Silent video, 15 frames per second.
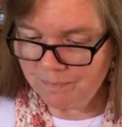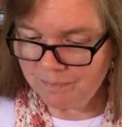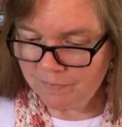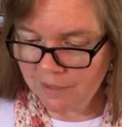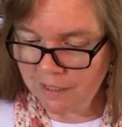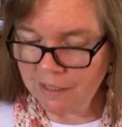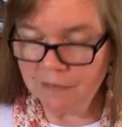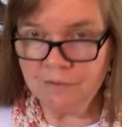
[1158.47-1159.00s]

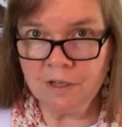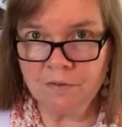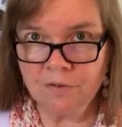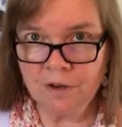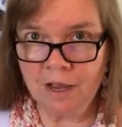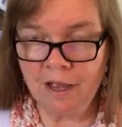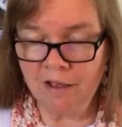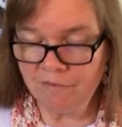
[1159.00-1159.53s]
like I've never
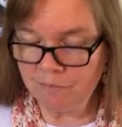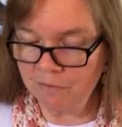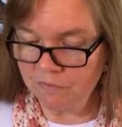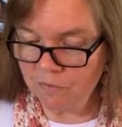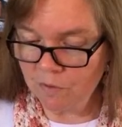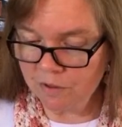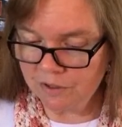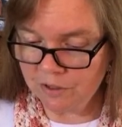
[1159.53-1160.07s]
have
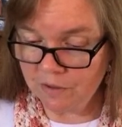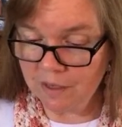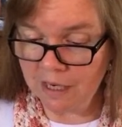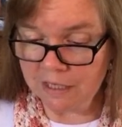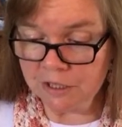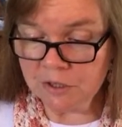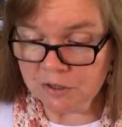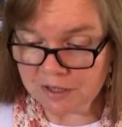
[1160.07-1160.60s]
before, so that I
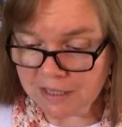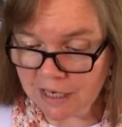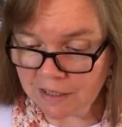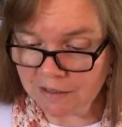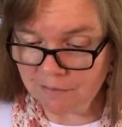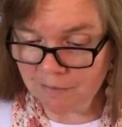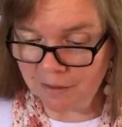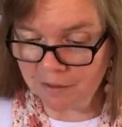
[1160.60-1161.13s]
understand
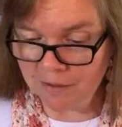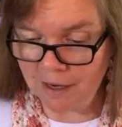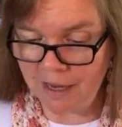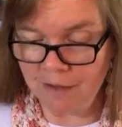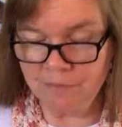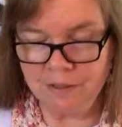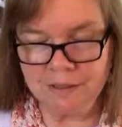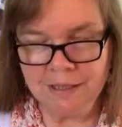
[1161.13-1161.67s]
it better. I
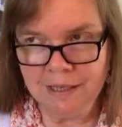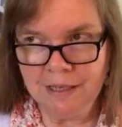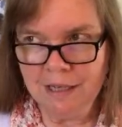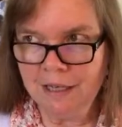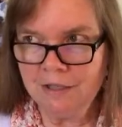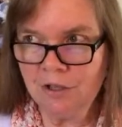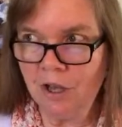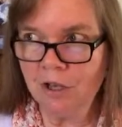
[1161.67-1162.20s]
have
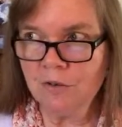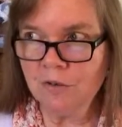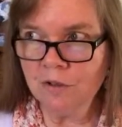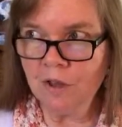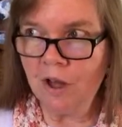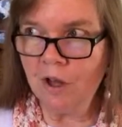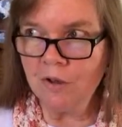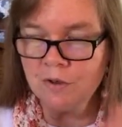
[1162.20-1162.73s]
a
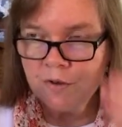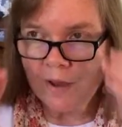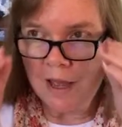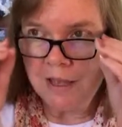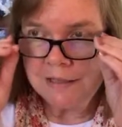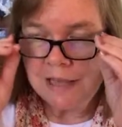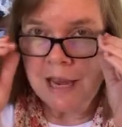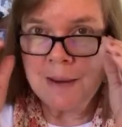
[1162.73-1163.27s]
daughter-in-law who
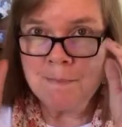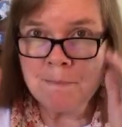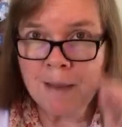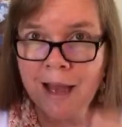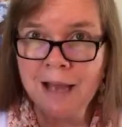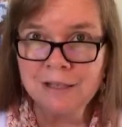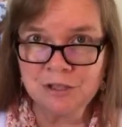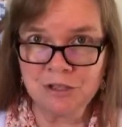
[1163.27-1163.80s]
has a
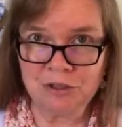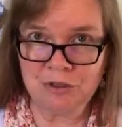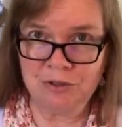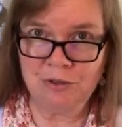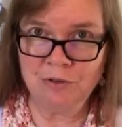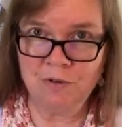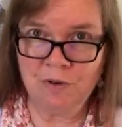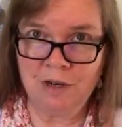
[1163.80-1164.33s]
master's
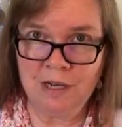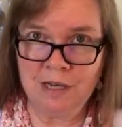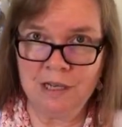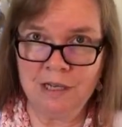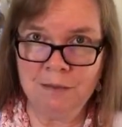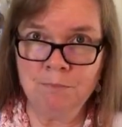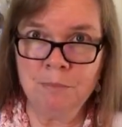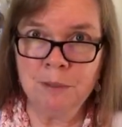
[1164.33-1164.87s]
degree
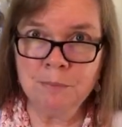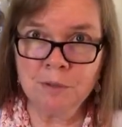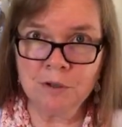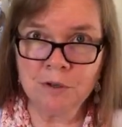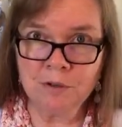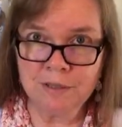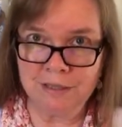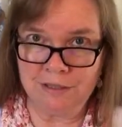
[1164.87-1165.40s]
in
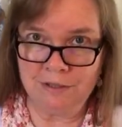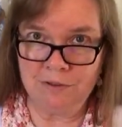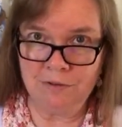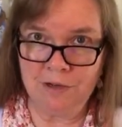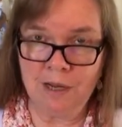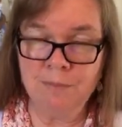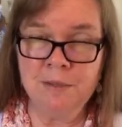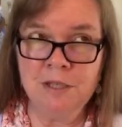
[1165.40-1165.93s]
biblical history.
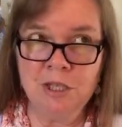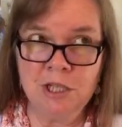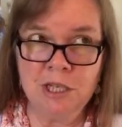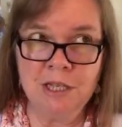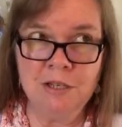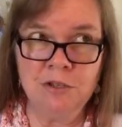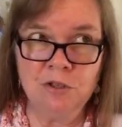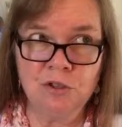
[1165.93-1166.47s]
I mean,
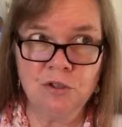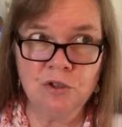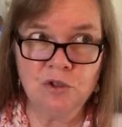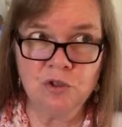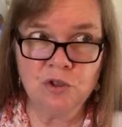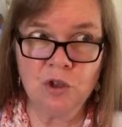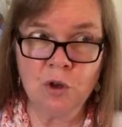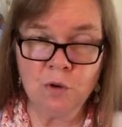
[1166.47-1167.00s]
she's
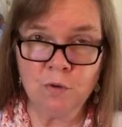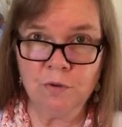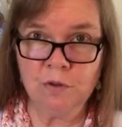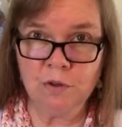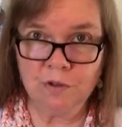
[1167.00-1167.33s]
so